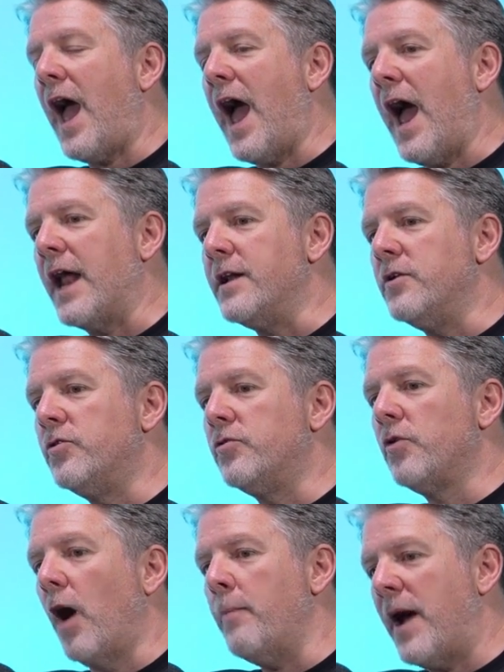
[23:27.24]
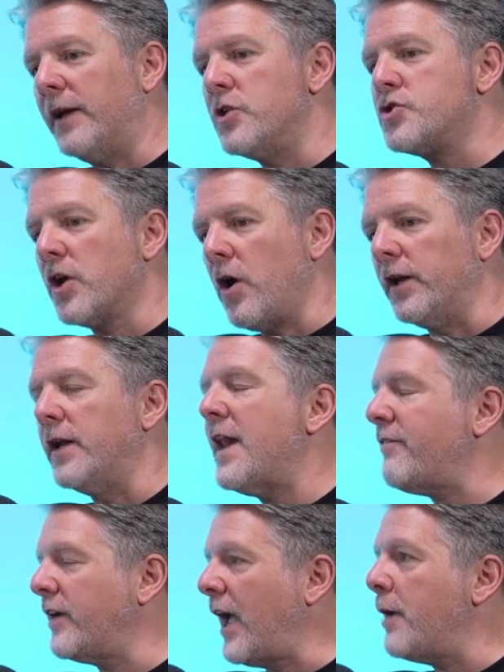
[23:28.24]
And I managed to kind of
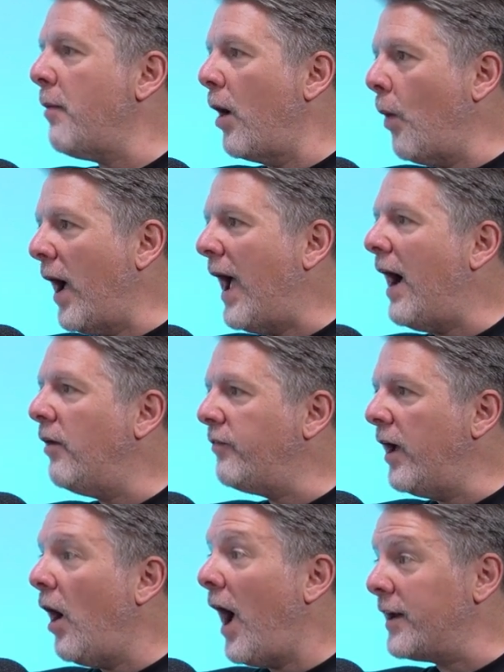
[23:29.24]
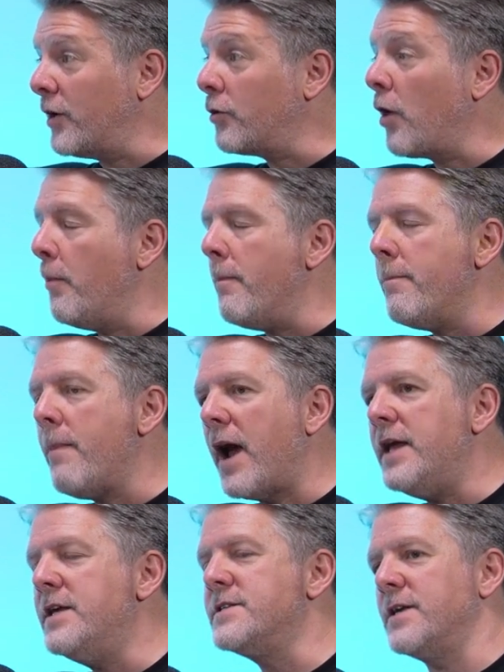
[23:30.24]
navigate my way out of it. I had an
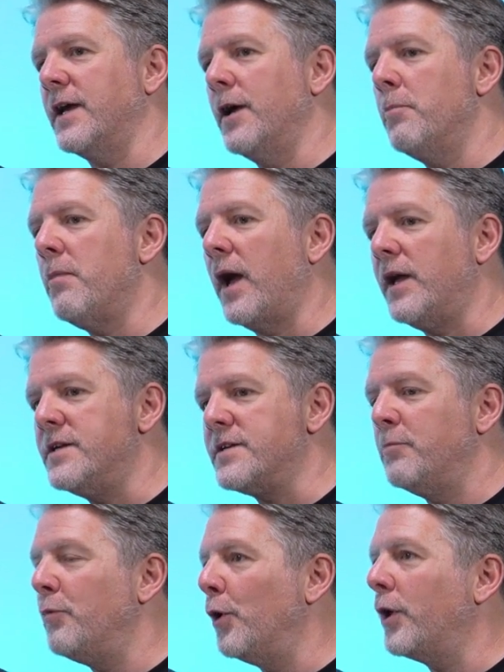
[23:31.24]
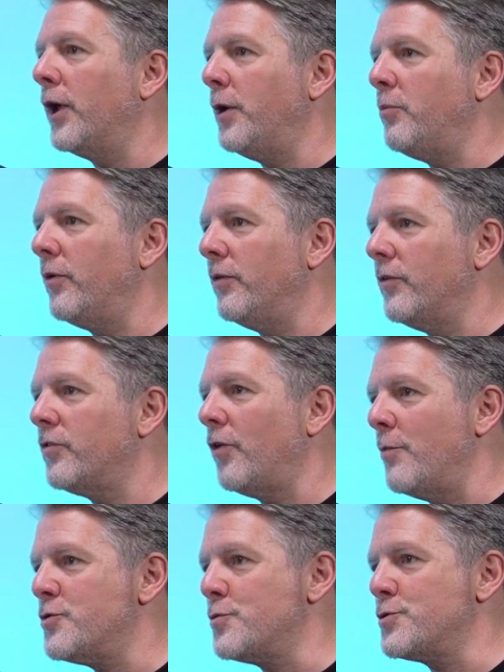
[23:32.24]
amazing bookkeeper at the
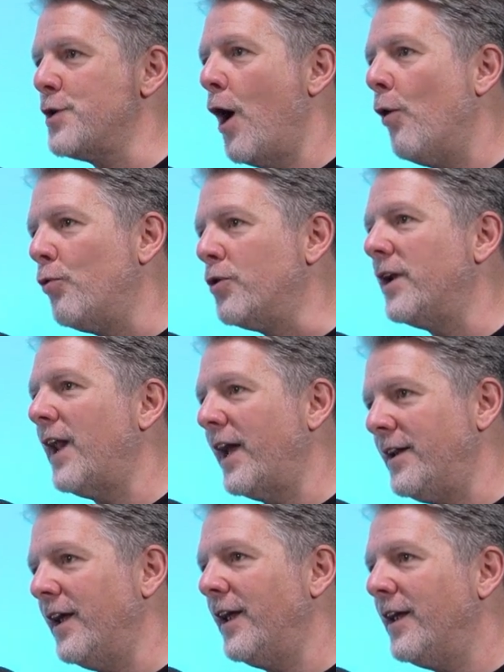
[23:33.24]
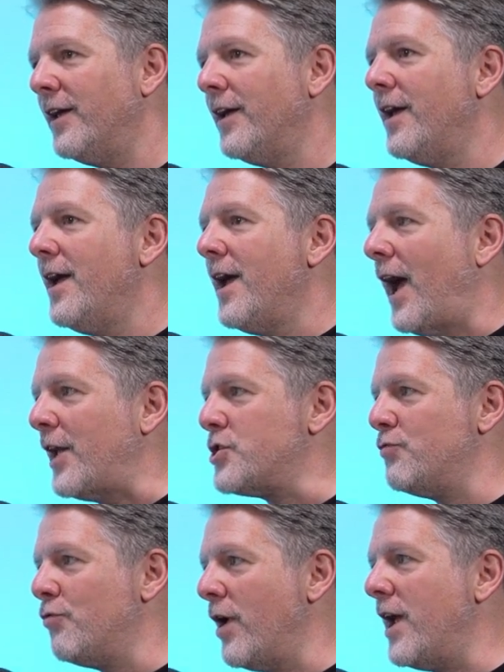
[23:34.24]
time. She was an older lady, and
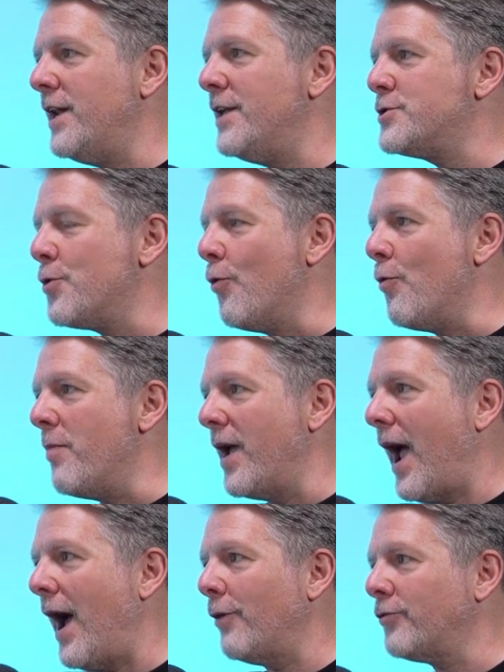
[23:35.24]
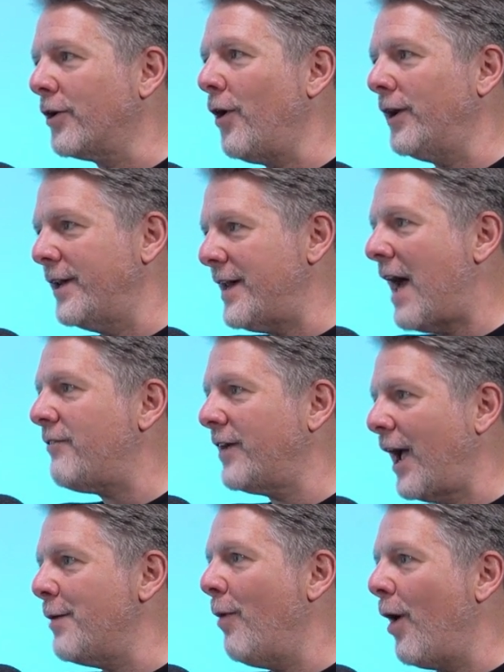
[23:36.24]
she really taught me how to kind of
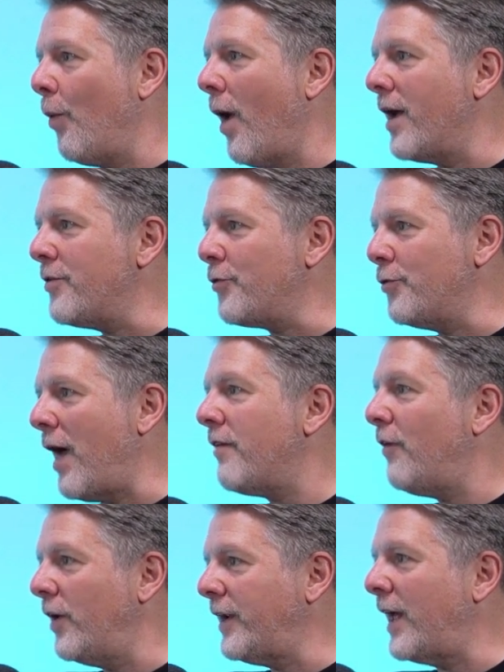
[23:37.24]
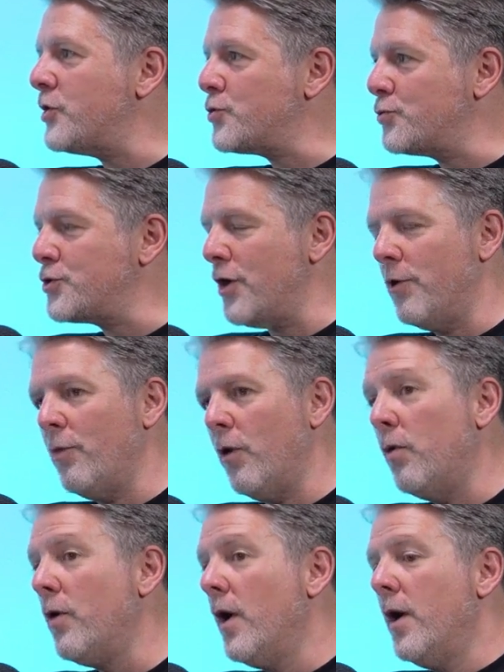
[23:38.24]
navigate my way through that financial
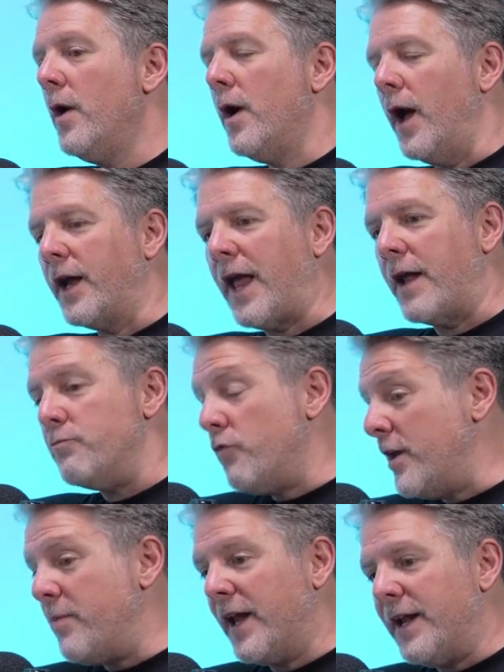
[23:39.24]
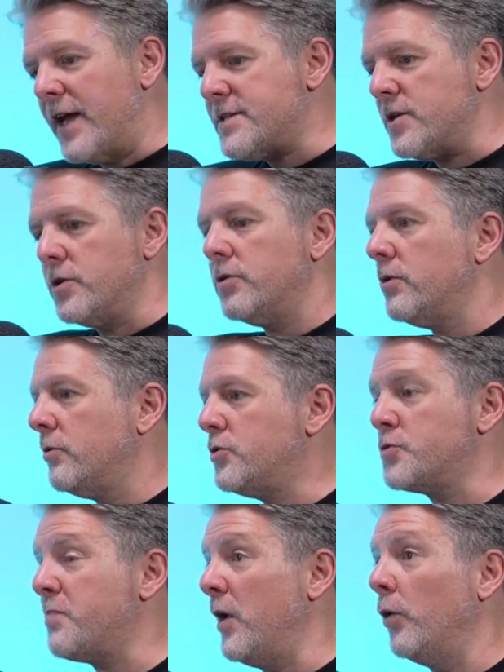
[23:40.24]
turmoil. Again, really big lesson,
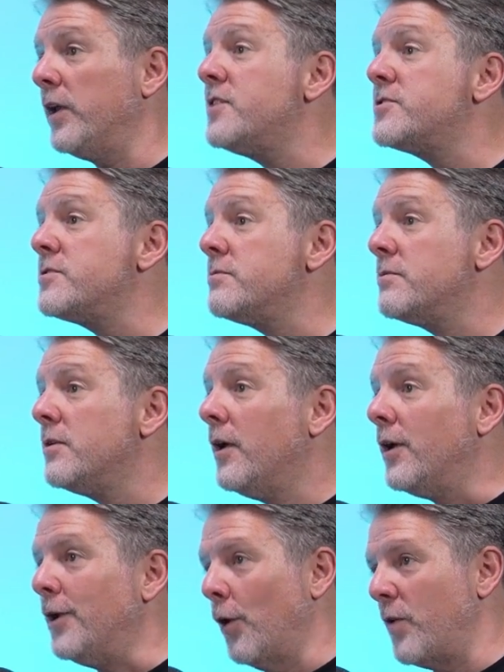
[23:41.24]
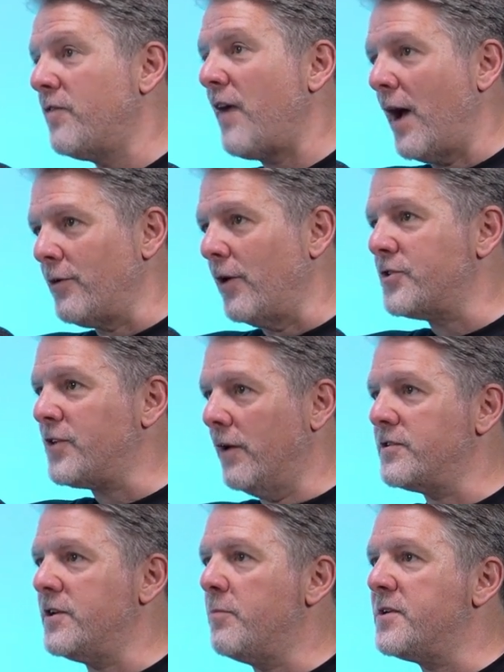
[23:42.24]
just be honest. We found
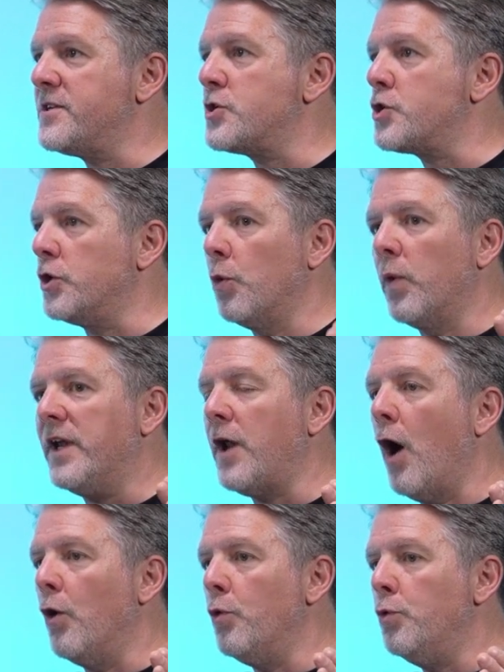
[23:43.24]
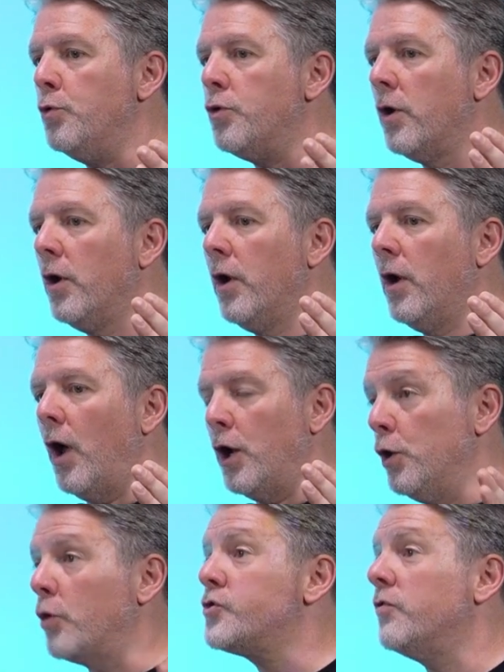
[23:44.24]
ourselves in a position that we'd owed a
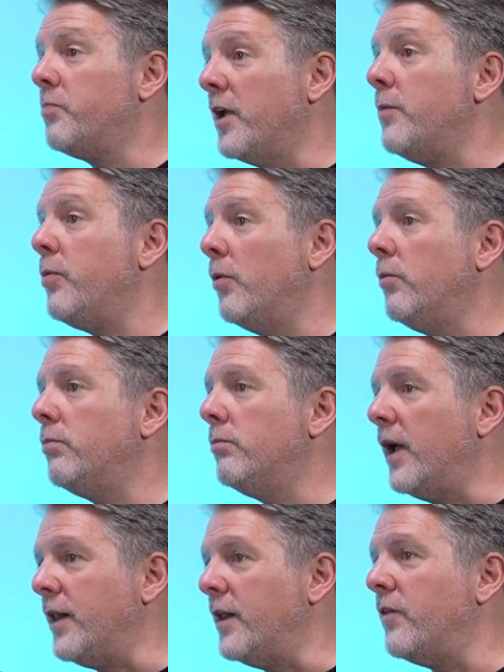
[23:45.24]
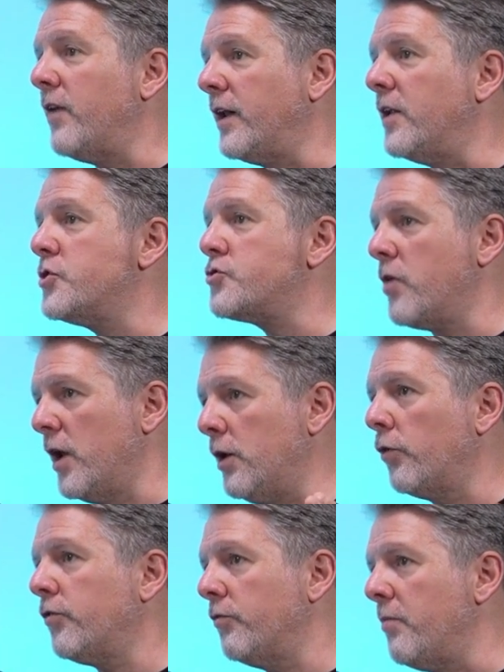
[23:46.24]
lot of people in the event industry a
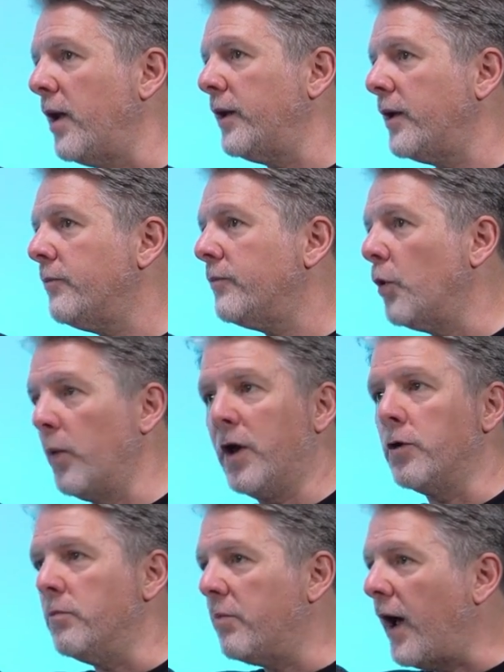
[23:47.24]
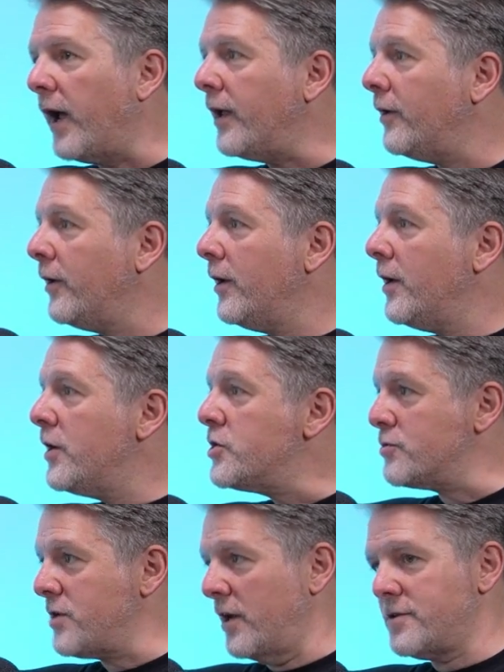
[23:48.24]
lot of money that we couldn't pay.
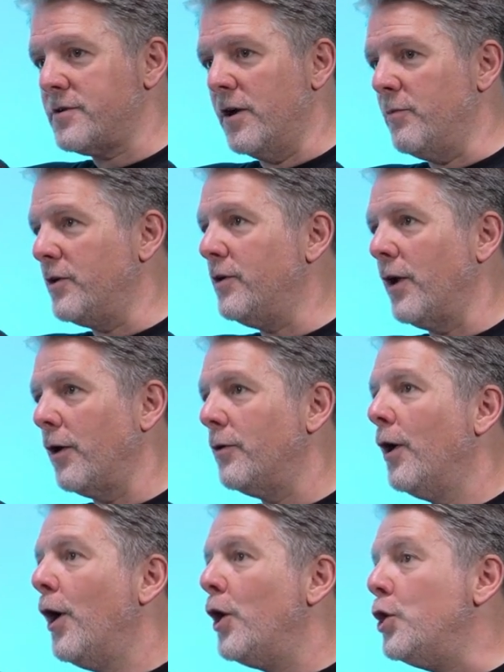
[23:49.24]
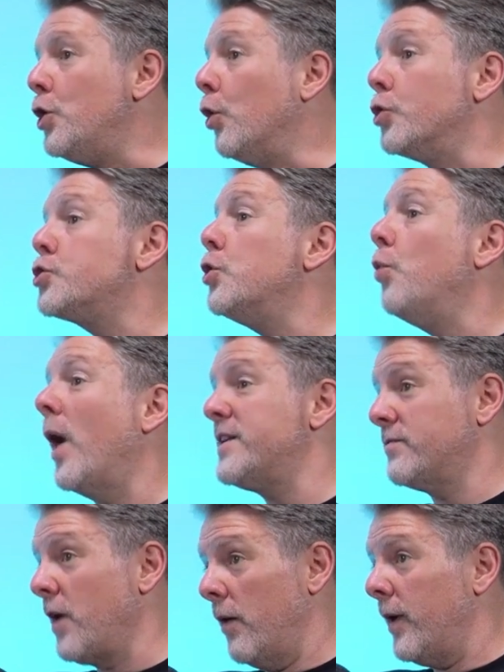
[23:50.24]
She was like, Simon, you've got two ways
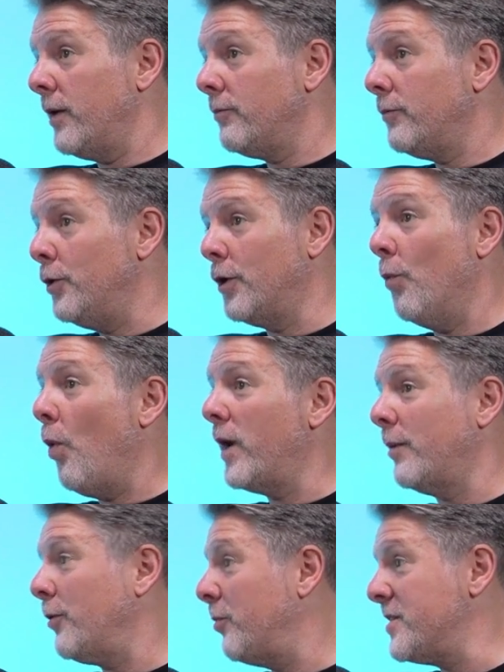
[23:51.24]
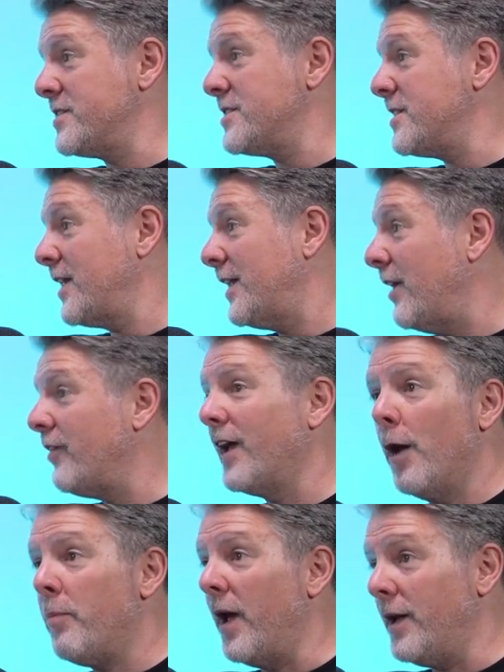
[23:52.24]
of going. You can wind up your business and they never
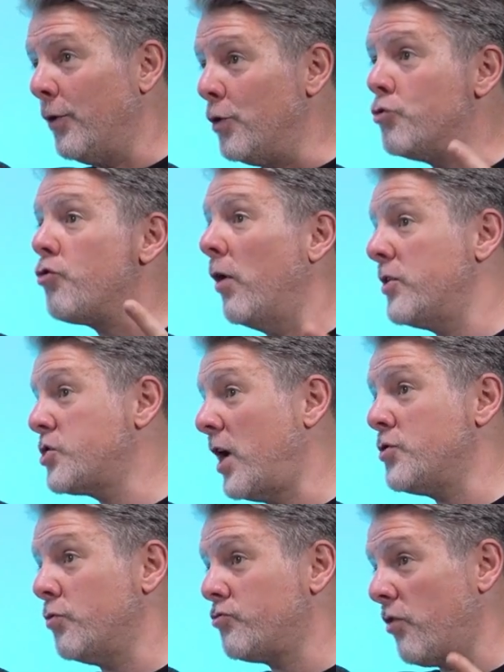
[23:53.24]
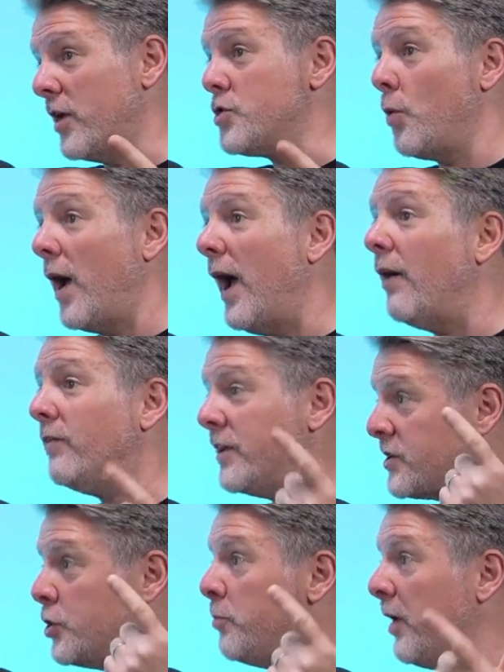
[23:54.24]
get a penny, or you try and trade your way out of
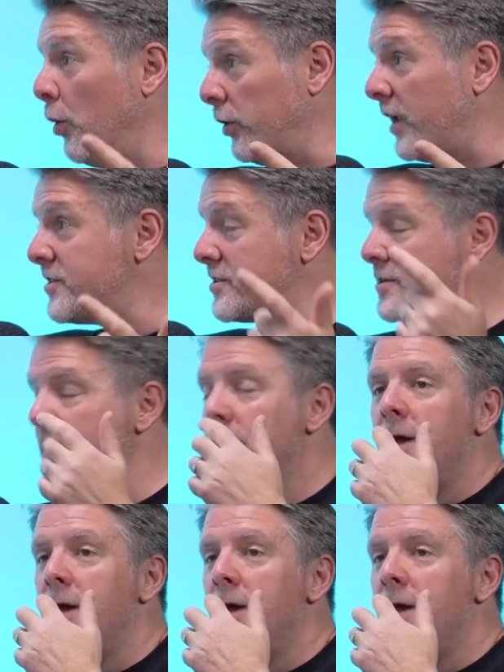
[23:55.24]
this and you be honest.